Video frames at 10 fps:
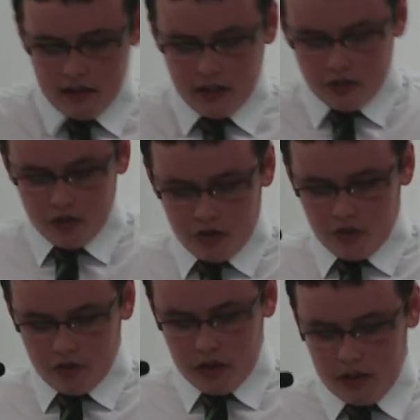They don't
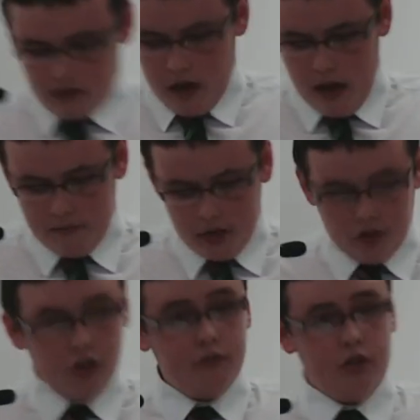talk
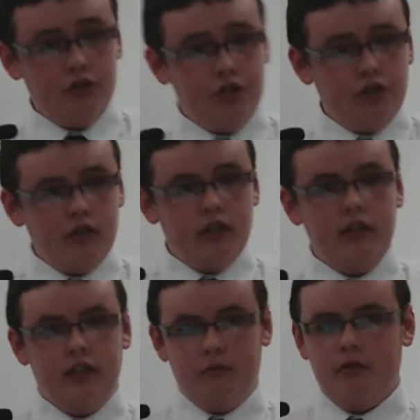too much
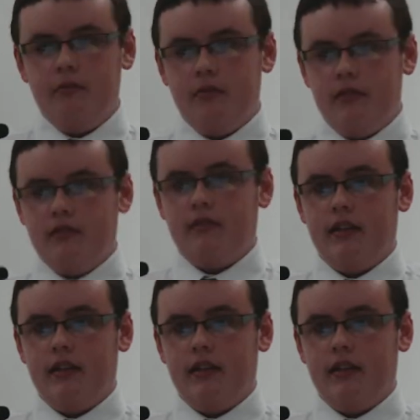in the appointments.